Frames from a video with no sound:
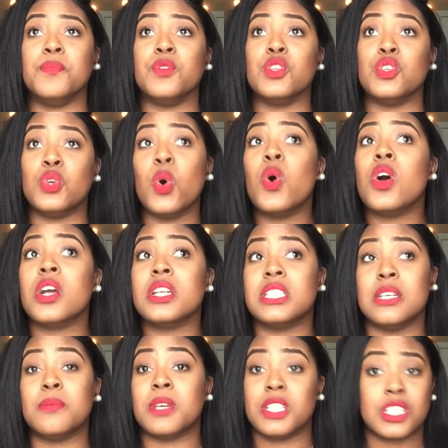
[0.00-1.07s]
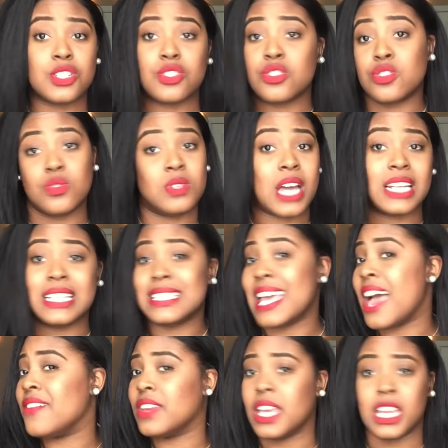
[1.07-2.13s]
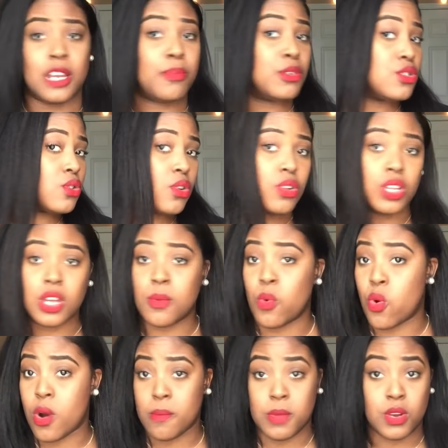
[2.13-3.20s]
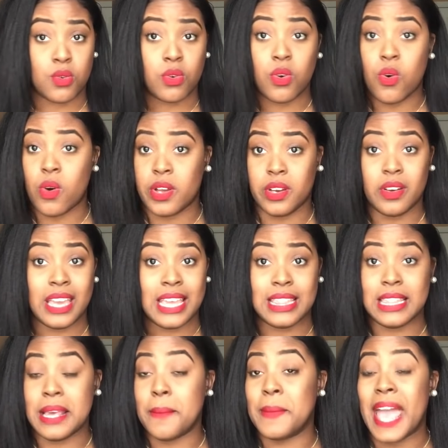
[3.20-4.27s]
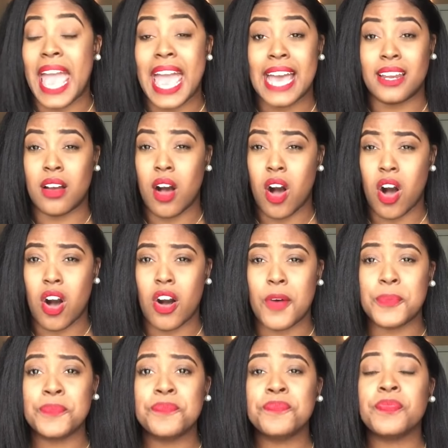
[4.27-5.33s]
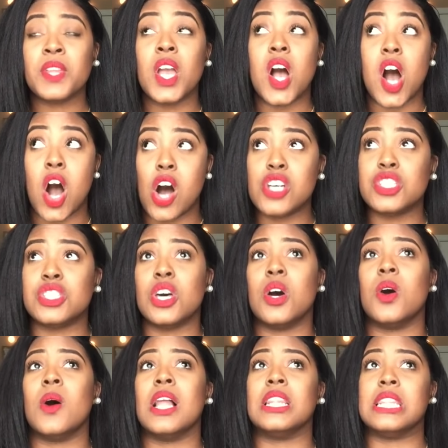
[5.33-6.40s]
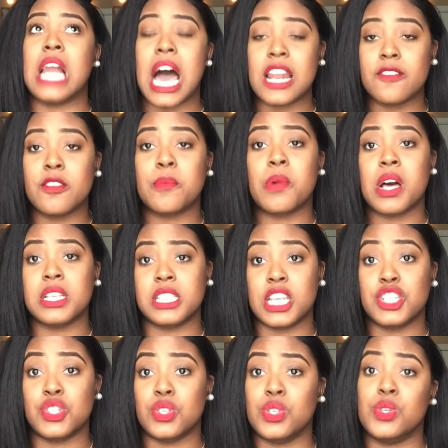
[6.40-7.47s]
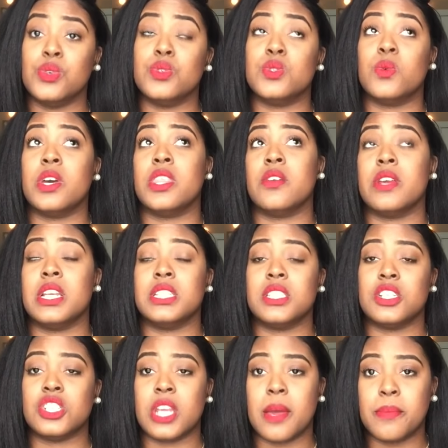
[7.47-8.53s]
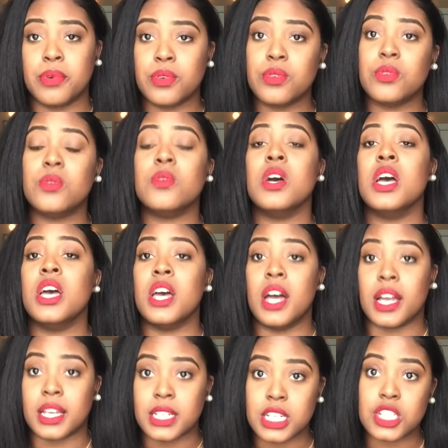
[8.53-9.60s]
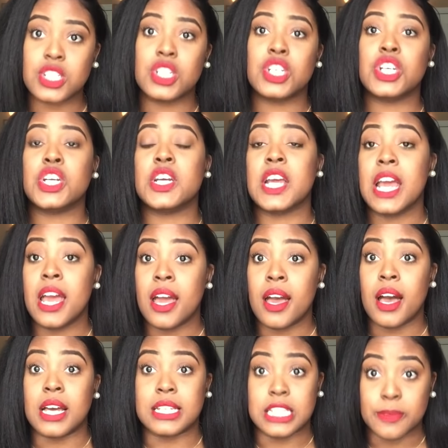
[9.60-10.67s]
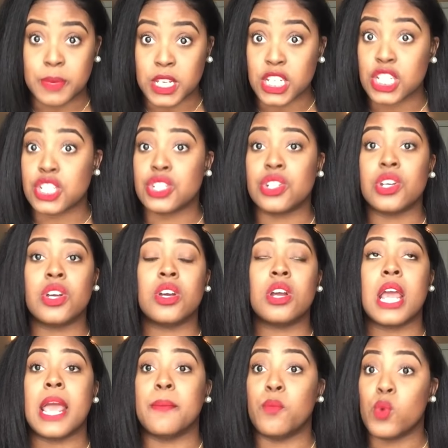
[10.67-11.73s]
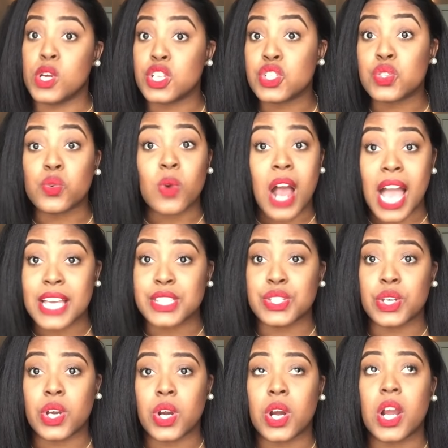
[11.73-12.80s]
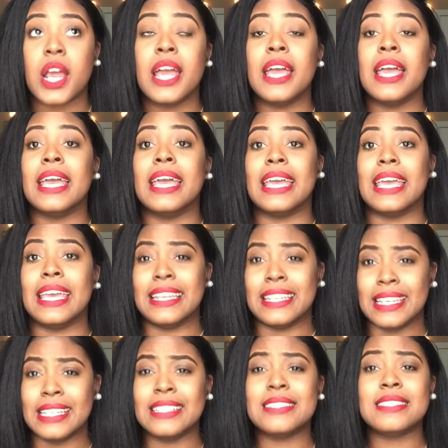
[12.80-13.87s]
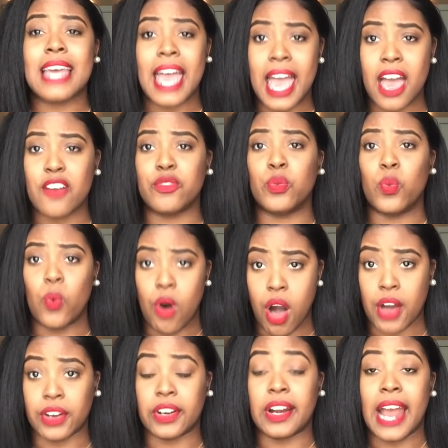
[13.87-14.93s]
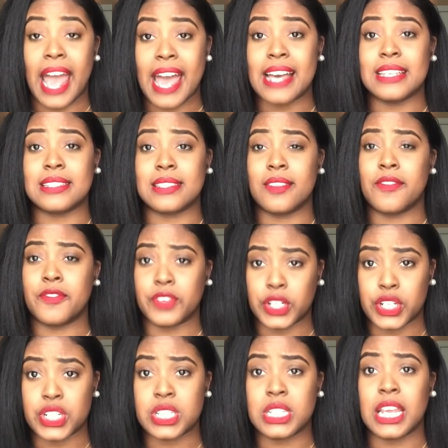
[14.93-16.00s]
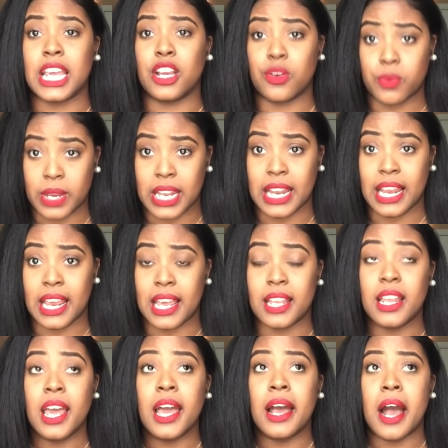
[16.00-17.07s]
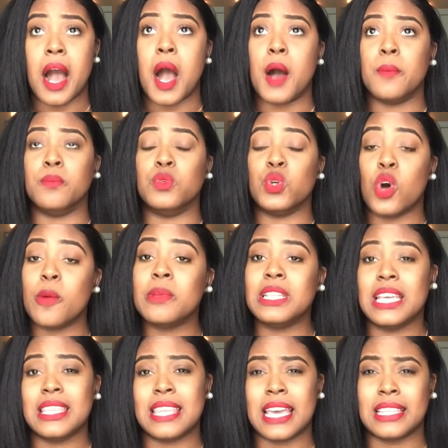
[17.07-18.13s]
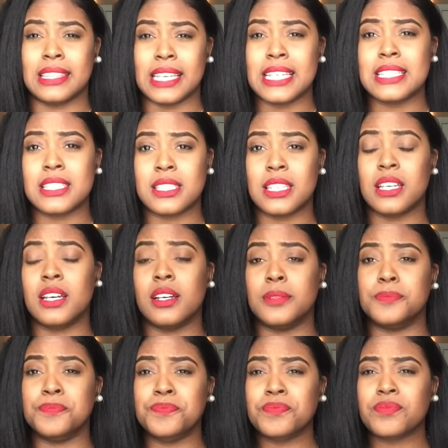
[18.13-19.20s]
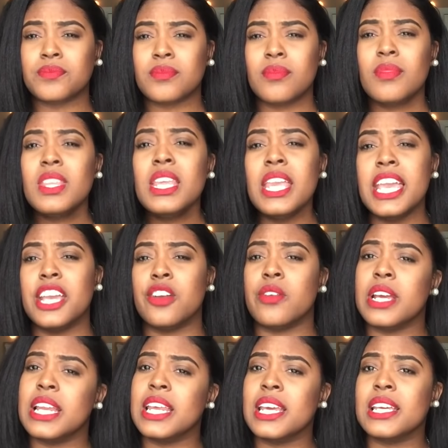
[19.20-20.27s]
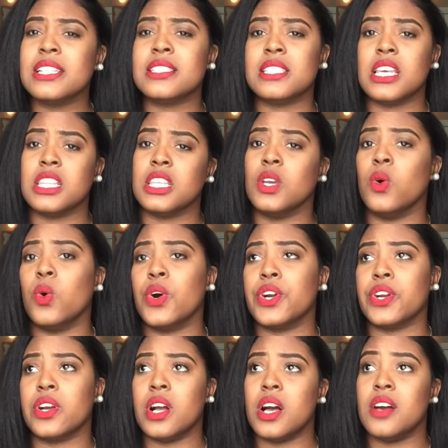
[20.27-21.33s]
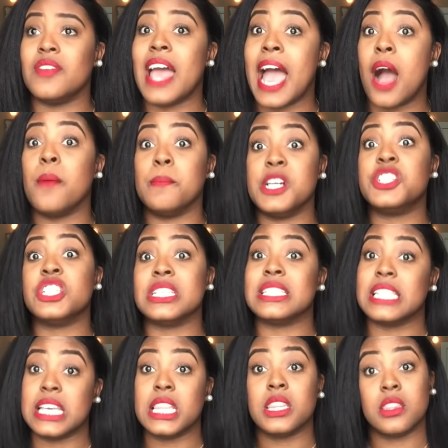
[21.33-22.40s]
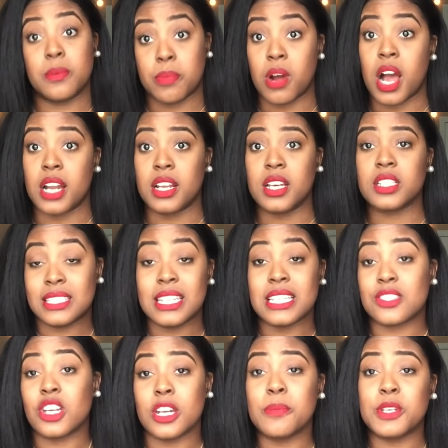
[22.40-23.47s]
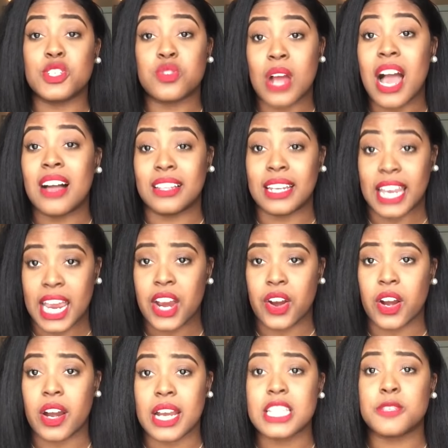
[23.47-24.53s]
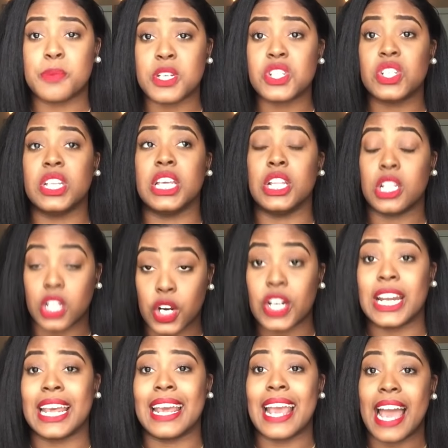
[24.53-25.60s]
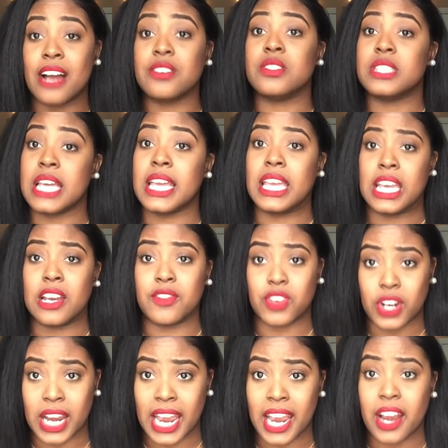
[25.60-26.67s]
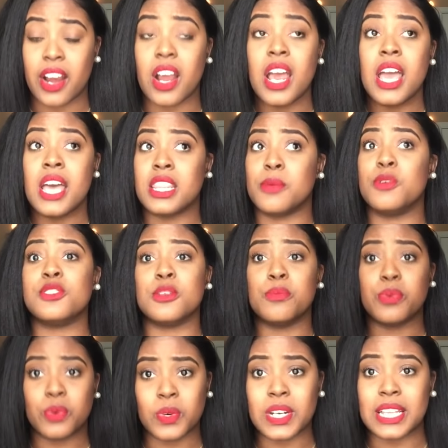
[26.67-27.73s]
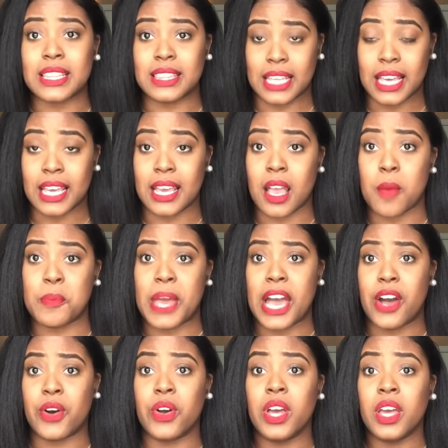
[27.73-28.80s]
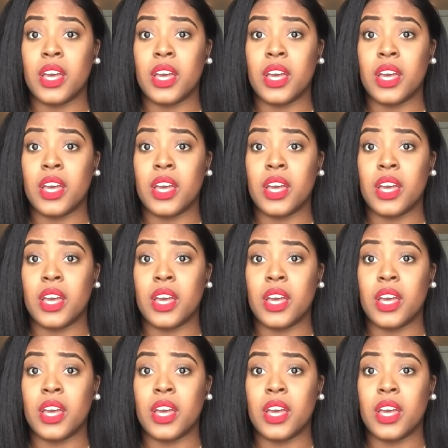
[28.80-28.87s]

Your deep conditioners do not need to have any petroleum or mineral oil in them at all. Also, a lot of the products that you use, whether it is a shampoo, a conditioner, a deep conditioner, a moisturizer, it needs to have water as the first ingredient. Normally they list the ingredients in the order of how much is in the products. It's going to be trial and error, especially learning how to take care of your hair. The most important thing about